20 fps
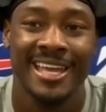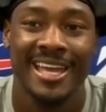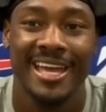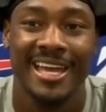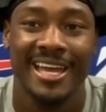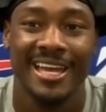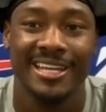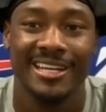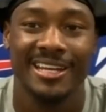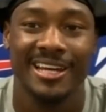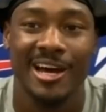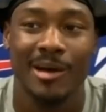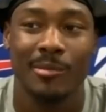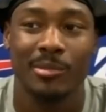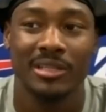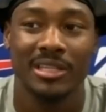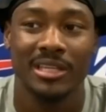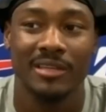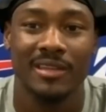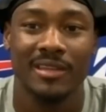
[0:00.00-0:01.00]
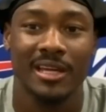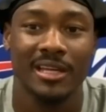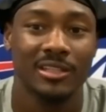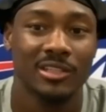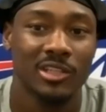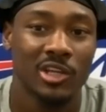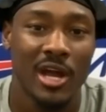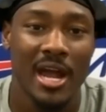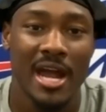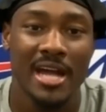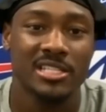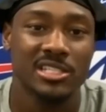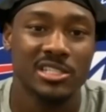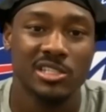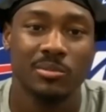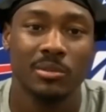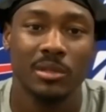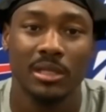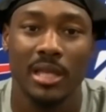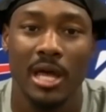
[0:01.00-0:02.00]
And uh, I believe that your actions
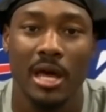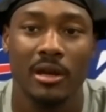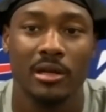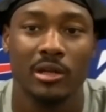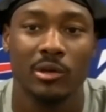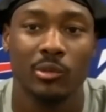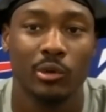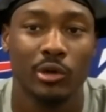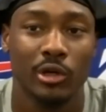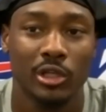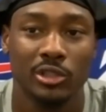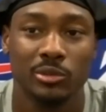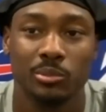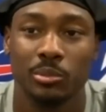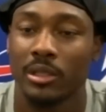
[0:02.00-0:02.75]
speak louder than words,